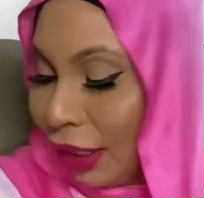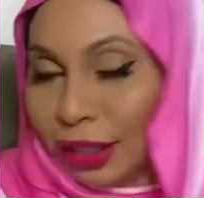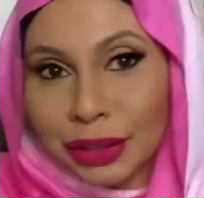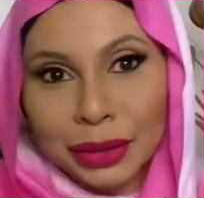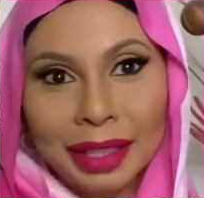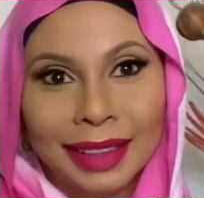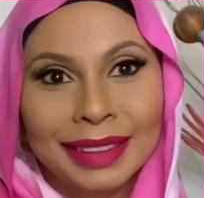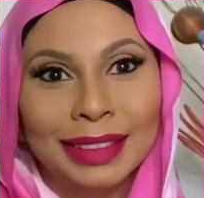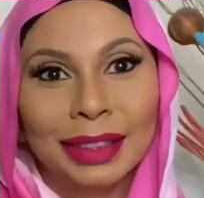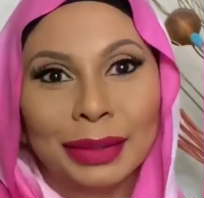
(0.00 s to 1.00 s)
So
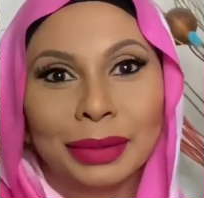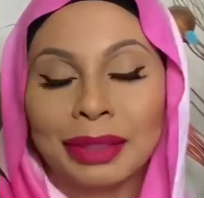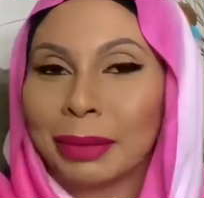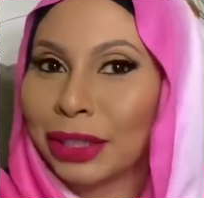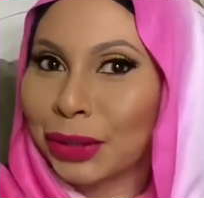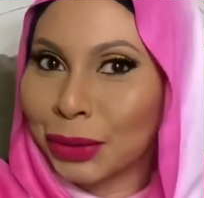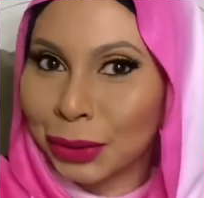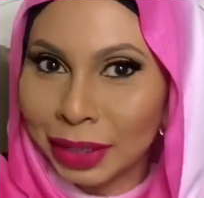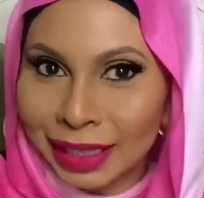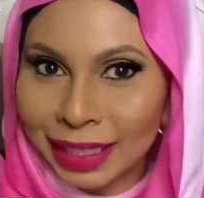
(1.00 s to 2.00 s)
guys, those are my
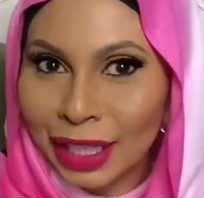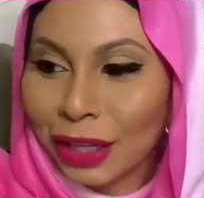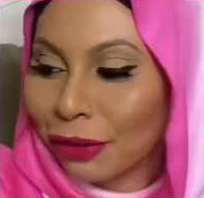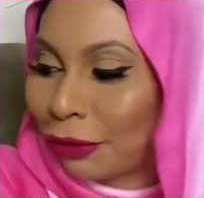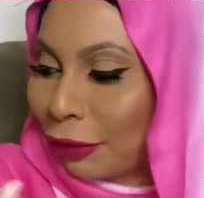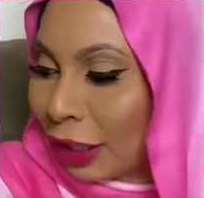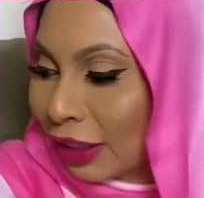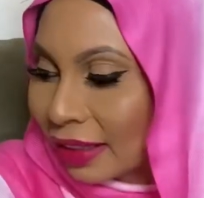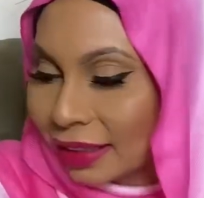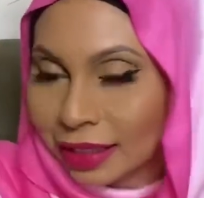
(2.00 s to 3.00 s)
3
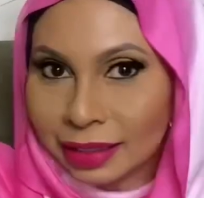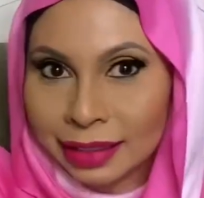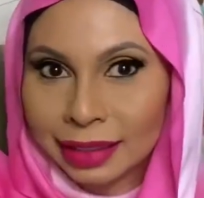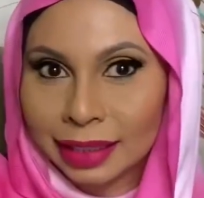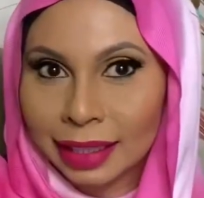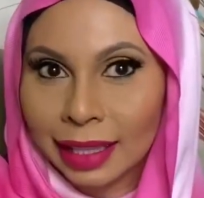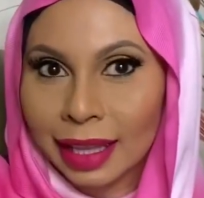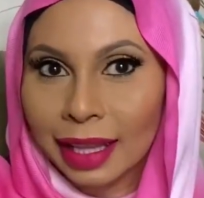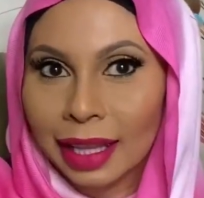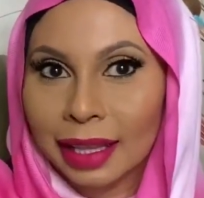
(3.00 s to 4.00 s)
fragrances
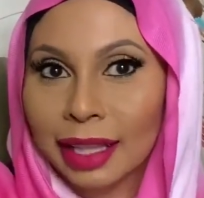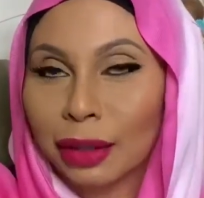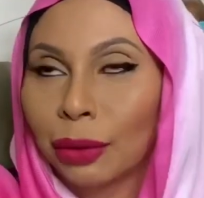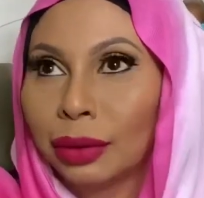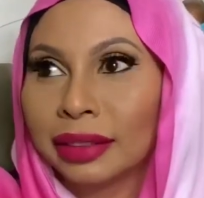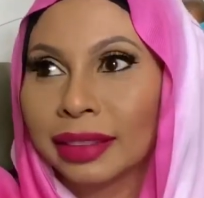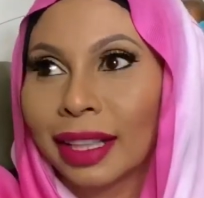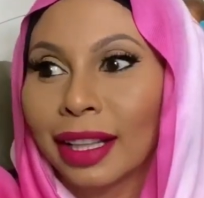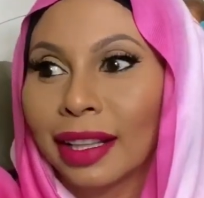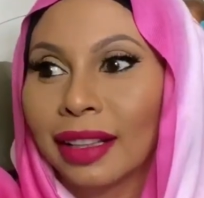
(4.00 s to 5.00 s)
that holds
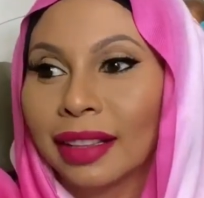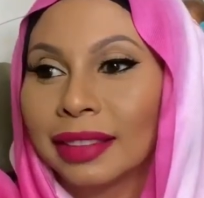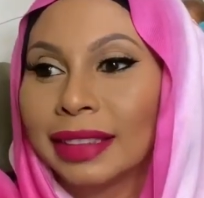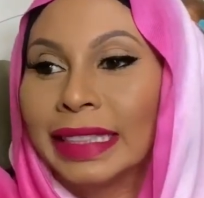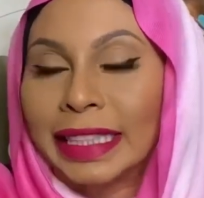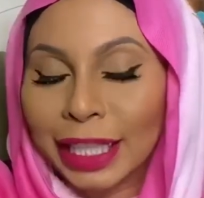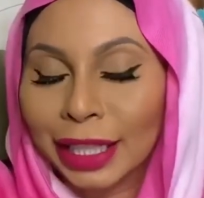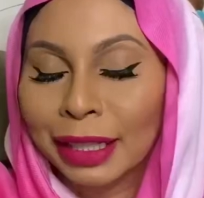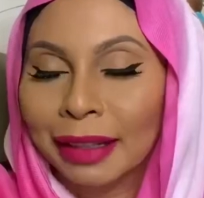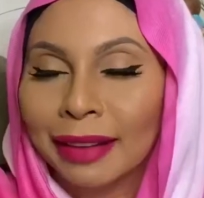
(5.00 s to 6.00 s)

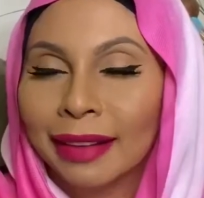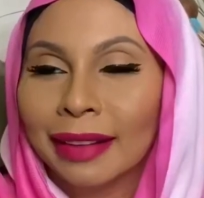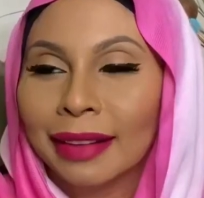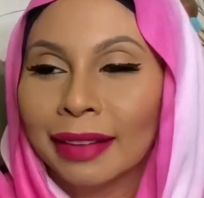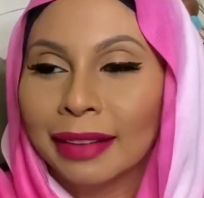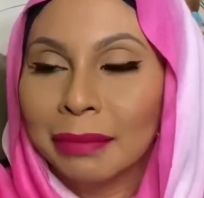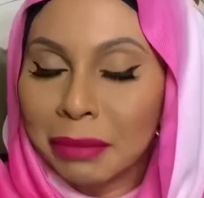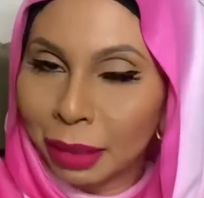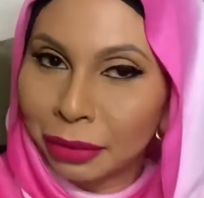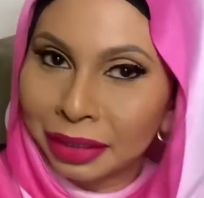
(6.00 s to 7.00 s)
dear
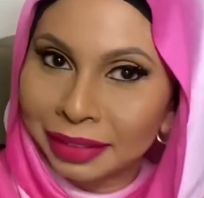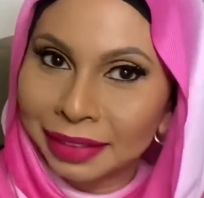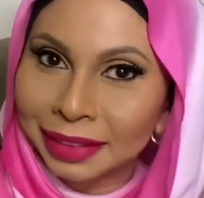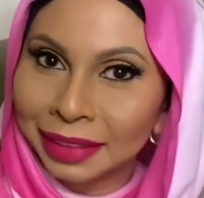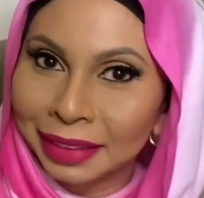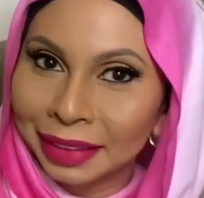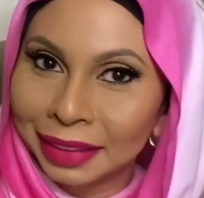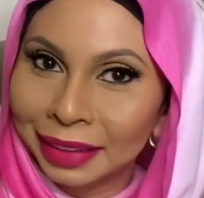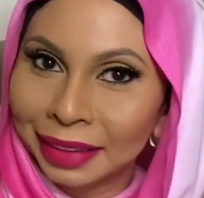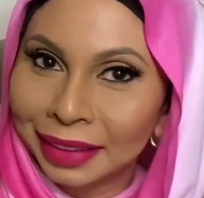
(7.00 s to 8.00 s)
memories.
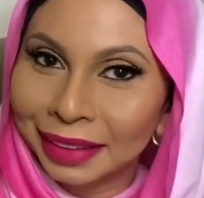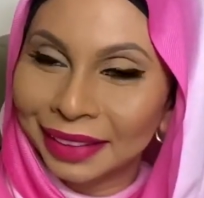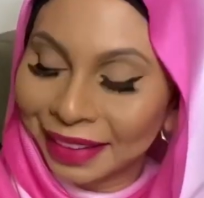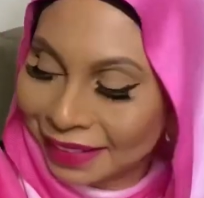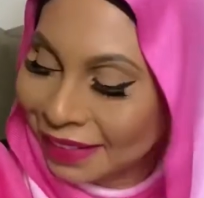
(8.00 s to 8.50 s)
Yes.